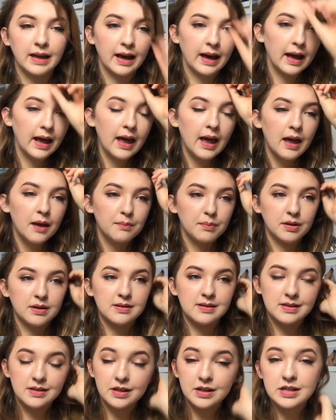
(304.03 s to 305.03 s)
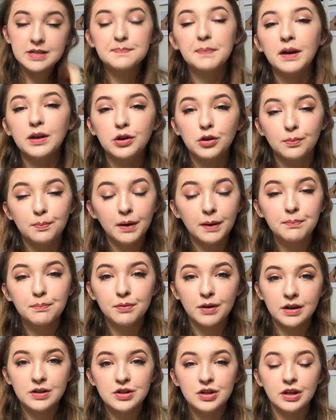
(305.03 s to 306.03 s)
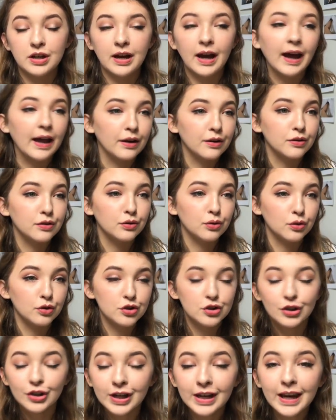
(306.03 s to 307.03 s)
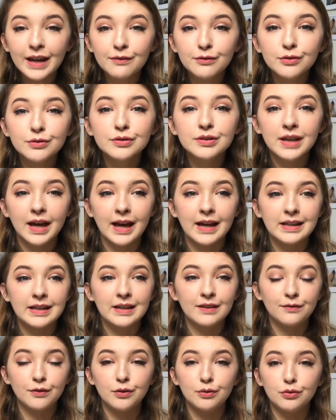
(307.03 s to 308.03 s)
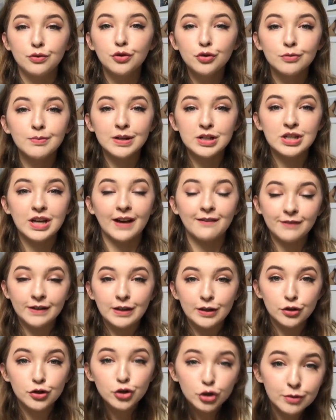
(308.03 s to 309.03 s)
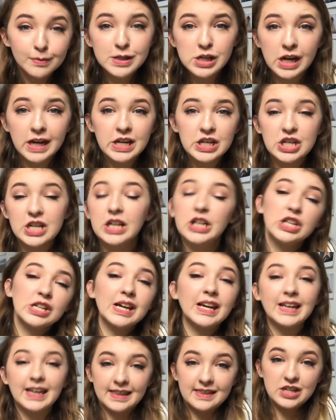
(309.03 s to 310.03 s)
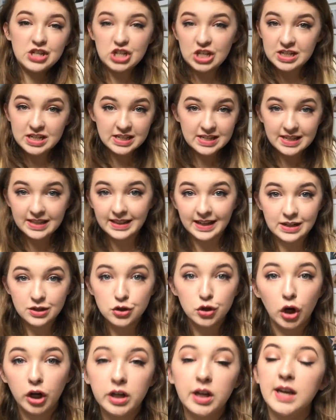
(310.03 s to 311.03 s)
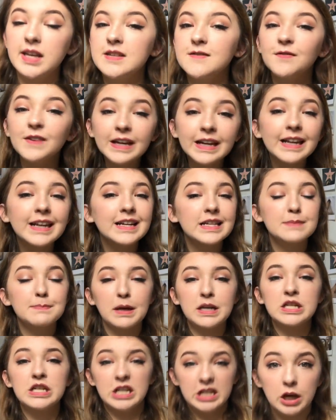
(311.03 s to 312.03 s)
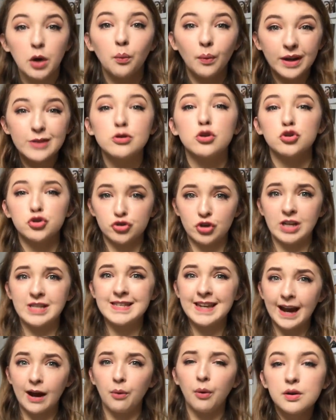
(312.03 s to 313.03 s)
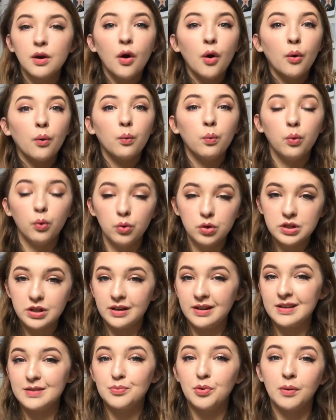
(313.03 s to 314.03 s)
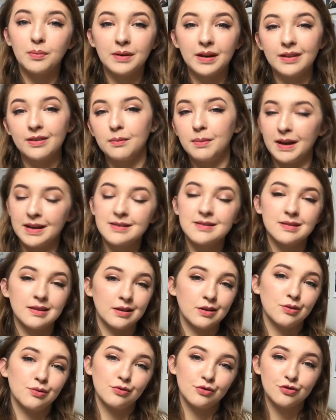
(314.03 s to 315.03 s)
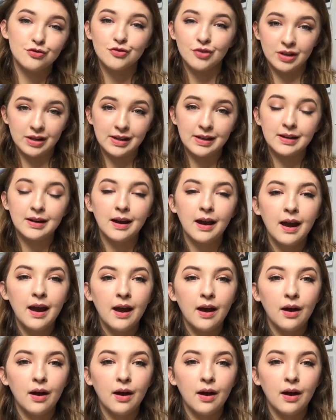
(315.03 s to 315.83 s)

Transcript: that, because it's going to spike your blood pressure and your sugar levels and give you too much caffeine and too much energy, and you're going to get the jitters, and that's not a nice feeling, especially when you're stressed out. Water is probably the best thing you could drink,